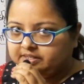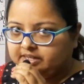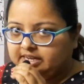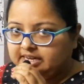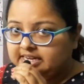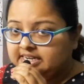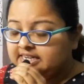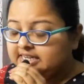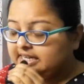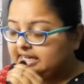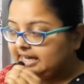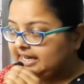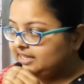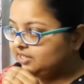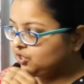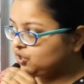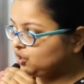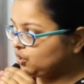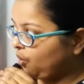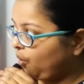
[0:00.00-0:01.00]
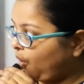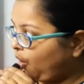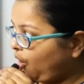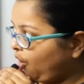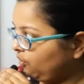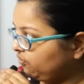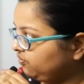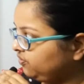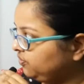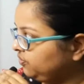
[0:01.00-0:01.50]
in case
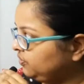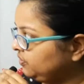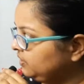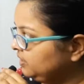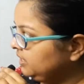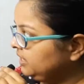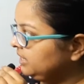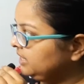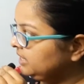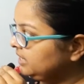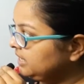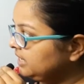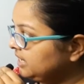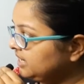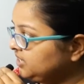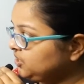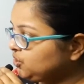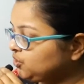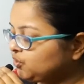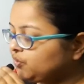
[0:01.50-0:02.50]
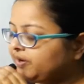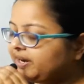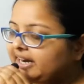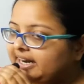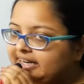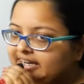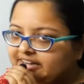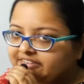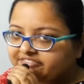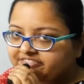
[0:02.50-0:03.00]
of
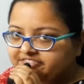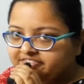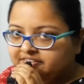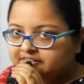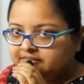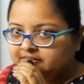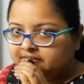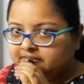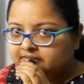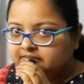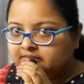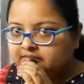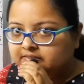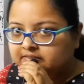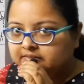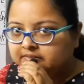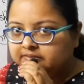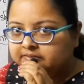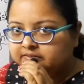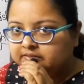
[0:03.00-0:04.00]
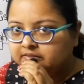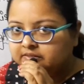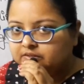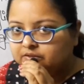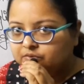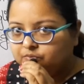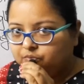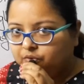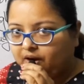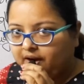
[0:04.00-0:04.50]
interrogative
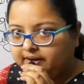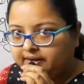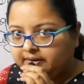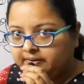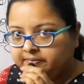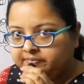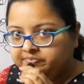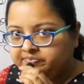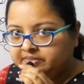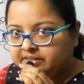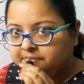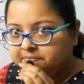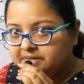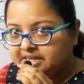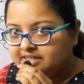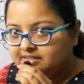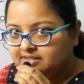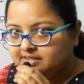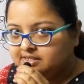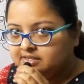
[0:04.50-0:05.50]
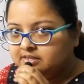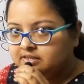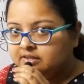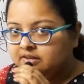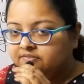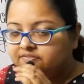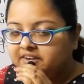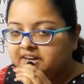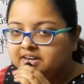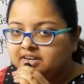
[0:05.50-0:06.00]
one, means
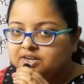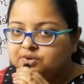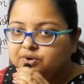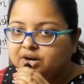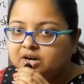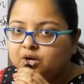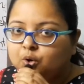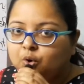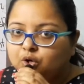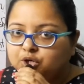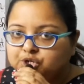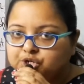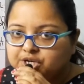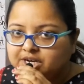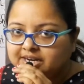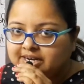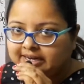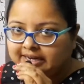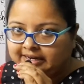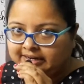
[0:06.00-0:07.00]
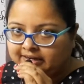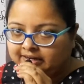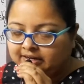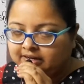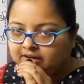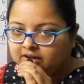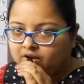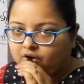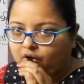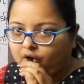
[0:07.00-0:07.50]
when you are questioning,
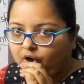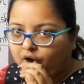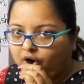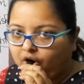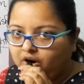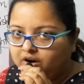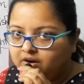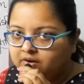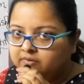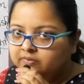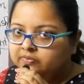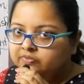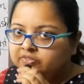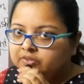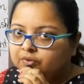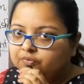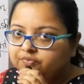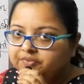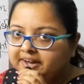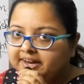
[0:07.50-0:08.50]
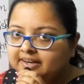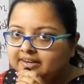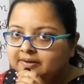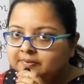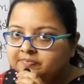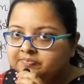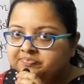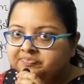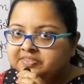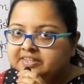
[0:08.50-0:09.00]
or when
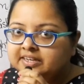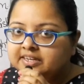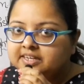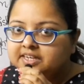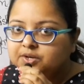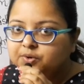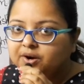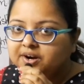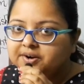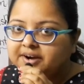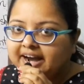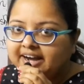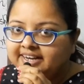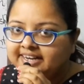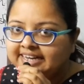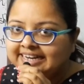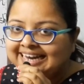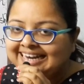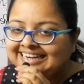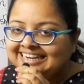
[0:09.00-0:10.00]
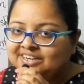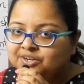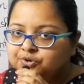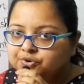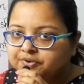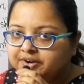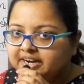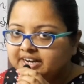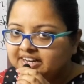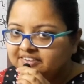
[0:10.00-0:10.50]
you are writing an
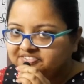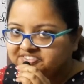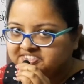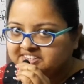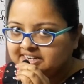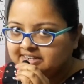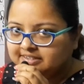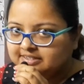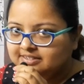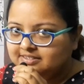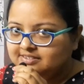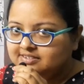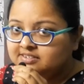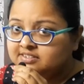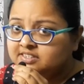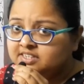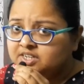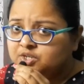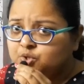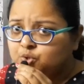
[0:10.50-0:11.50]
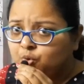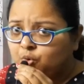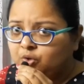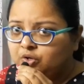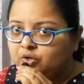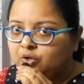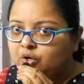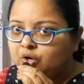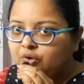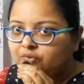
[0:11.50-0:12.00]
interrogative sentence, the
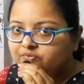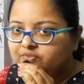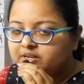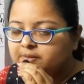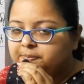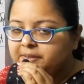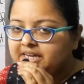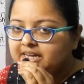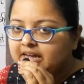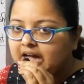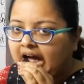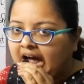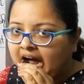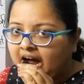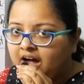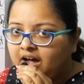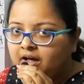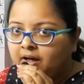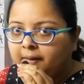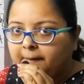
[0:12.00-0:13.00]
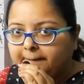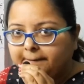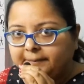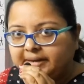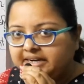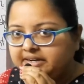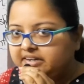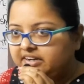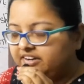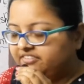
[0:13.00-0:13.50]
rule will be a
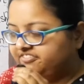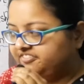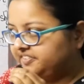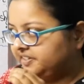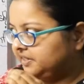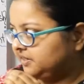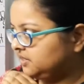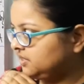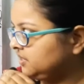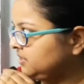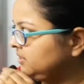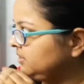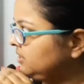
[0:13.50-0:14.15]
bit different.